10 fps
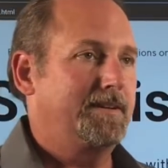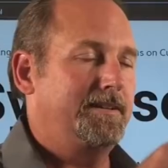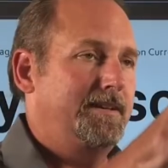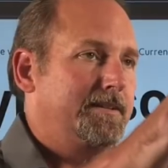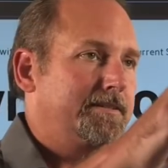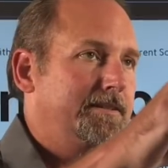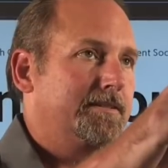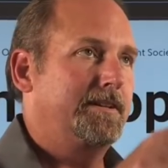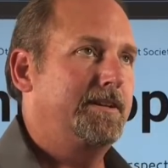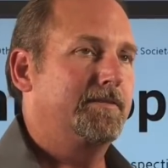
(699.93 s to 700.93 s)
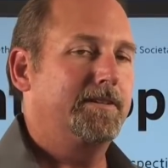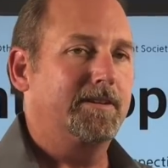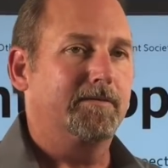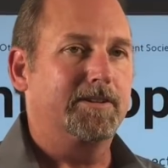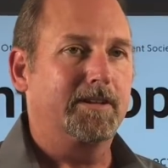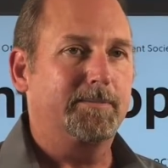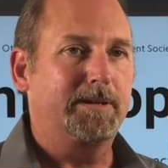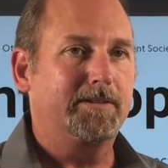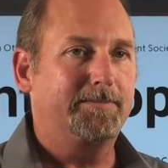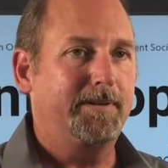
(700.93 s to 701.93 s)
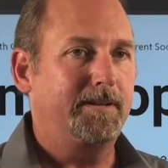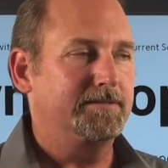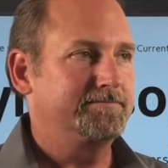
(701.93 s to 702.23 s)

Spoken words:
Yes, young lady over there, would you like to participate?